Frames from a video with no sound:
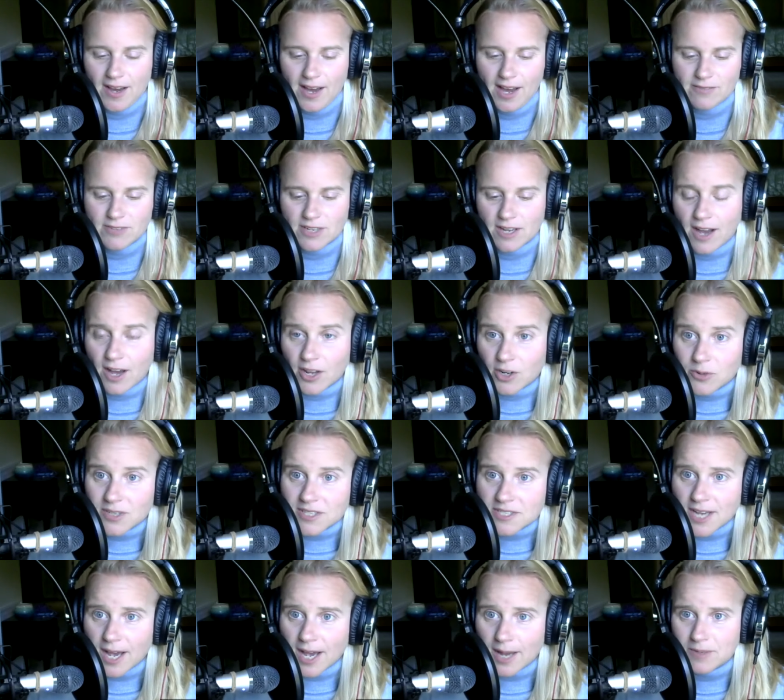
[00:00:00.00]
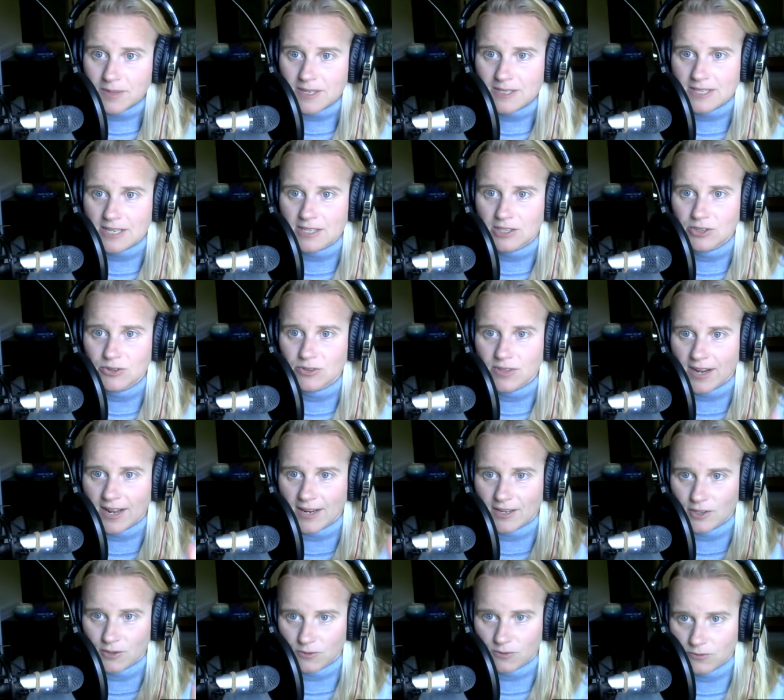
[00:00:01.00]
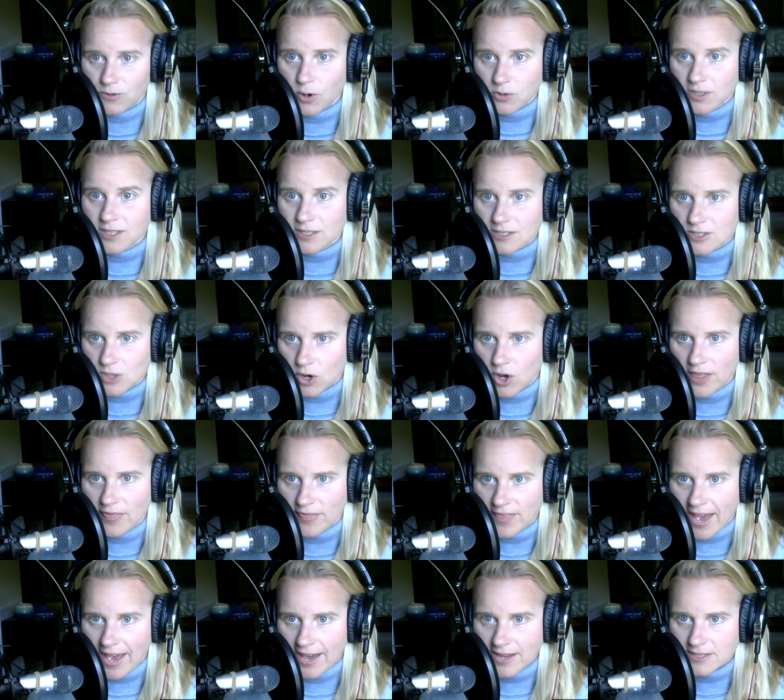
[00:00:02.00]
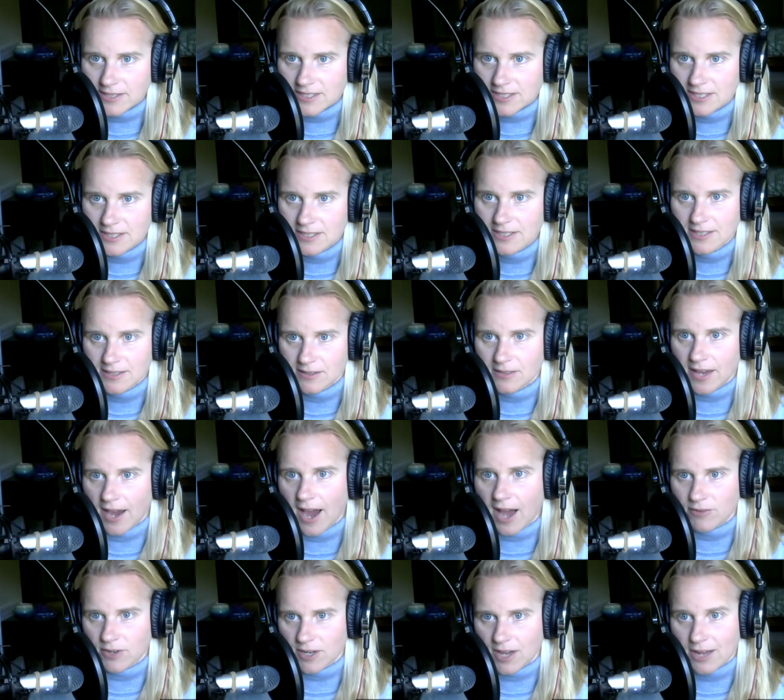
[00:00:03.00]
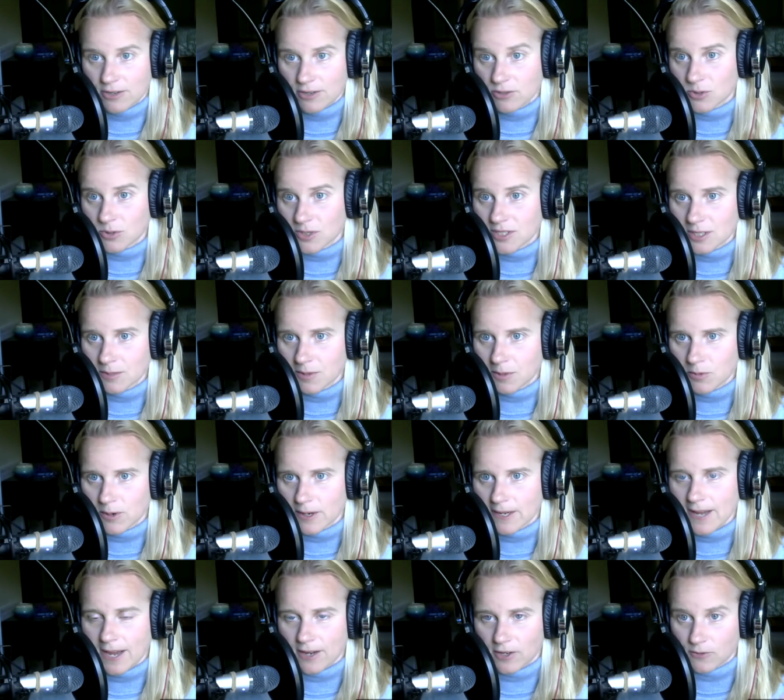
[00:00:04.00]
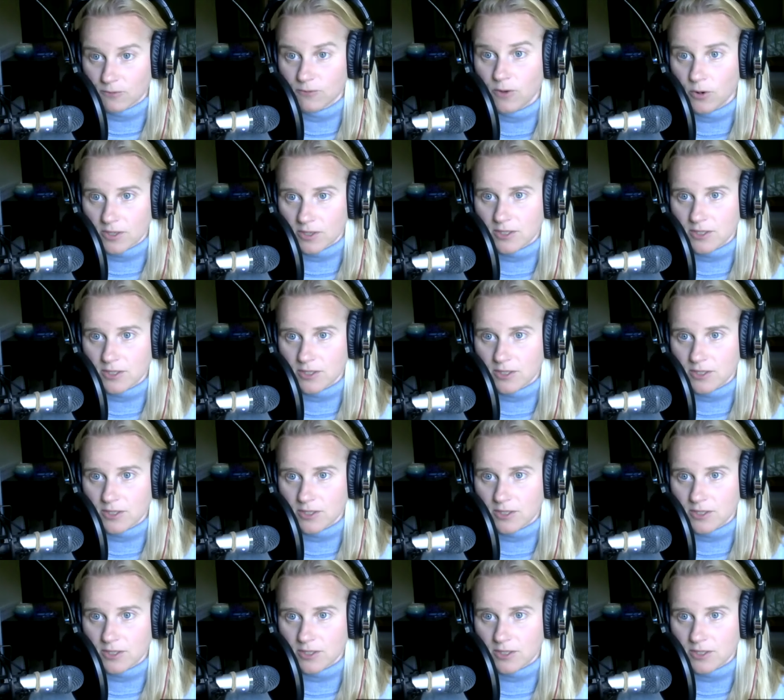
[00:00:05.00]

avocado on top because I knew that I could focus on that. The avocado is always going to be pretty. I could focus